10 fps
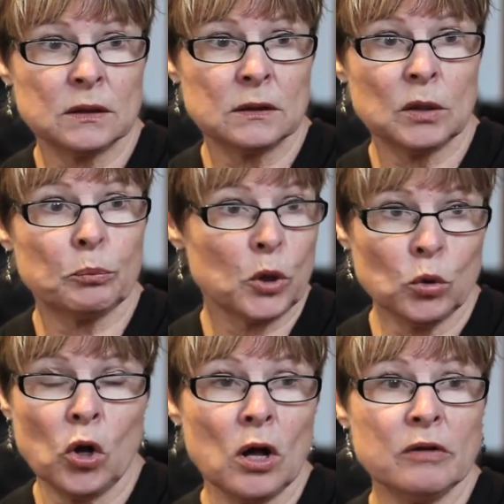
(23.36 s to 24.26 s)
that
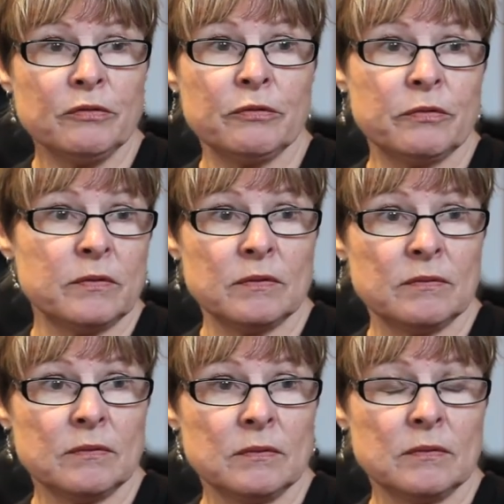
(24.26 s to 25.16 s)
broke off
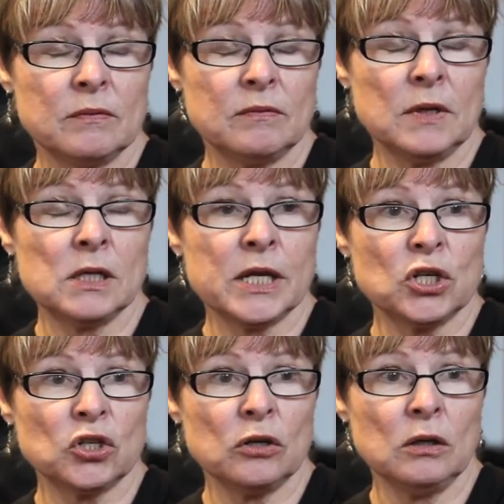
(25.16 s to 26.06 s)
the
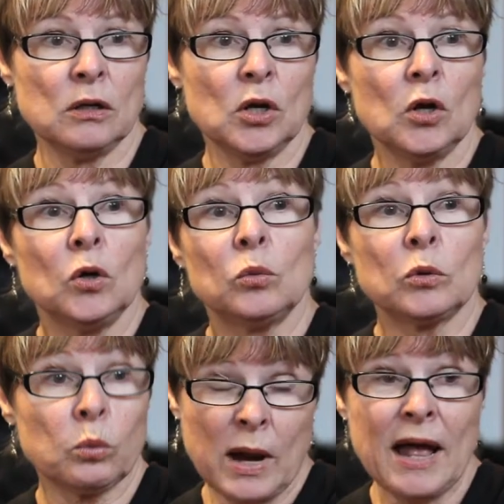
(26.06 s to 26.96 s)
glacier were
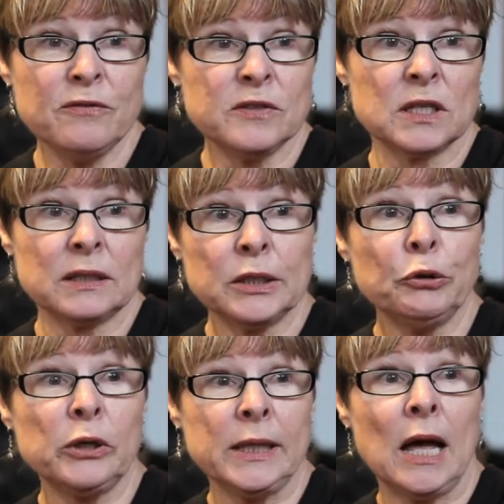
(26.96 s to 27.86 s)
rafted
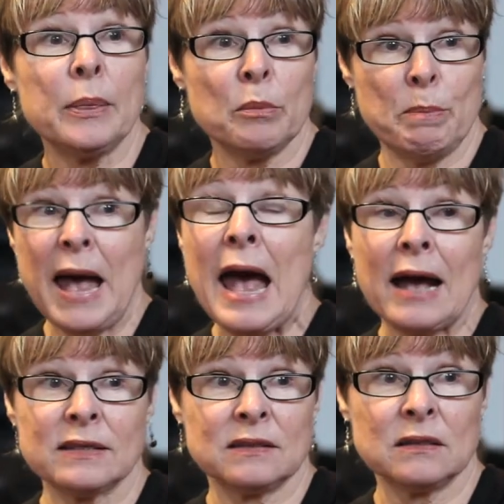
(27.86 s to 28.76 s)
literally on the
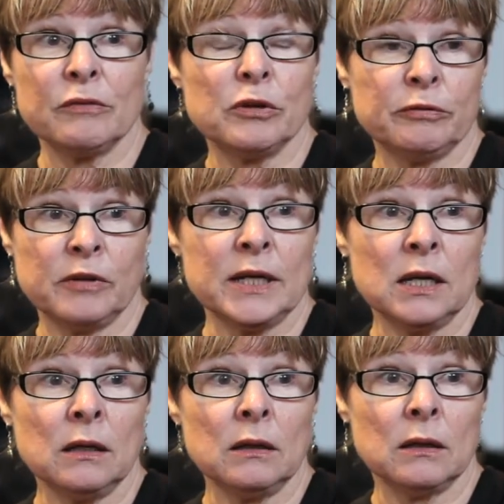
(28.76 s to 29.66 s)
backs of the
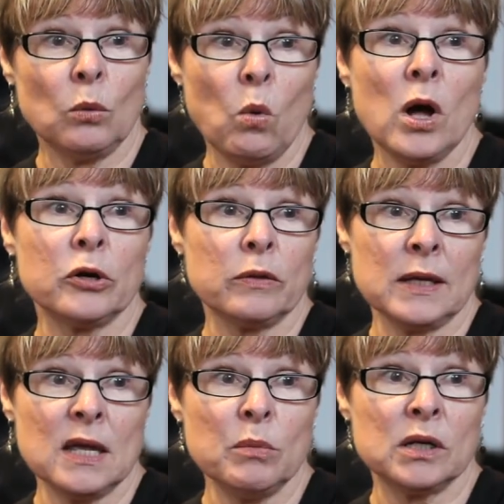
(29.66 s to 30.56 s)
flooding water that
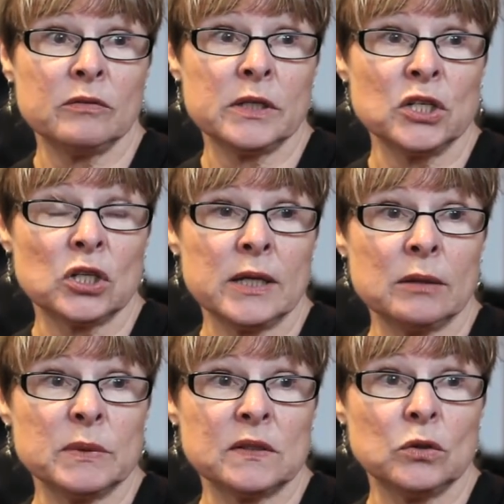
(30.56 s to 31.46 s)
came out of Glacial Lake
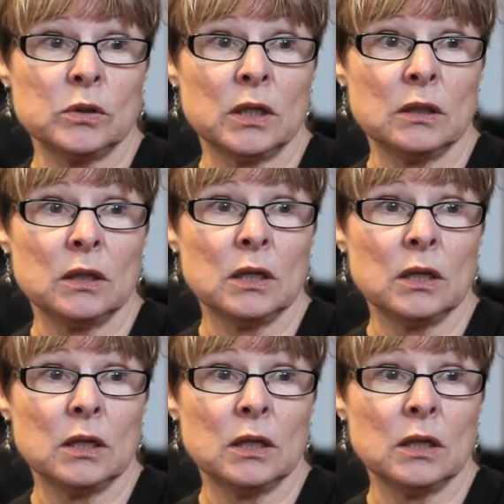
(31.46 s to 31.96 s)
Missoula.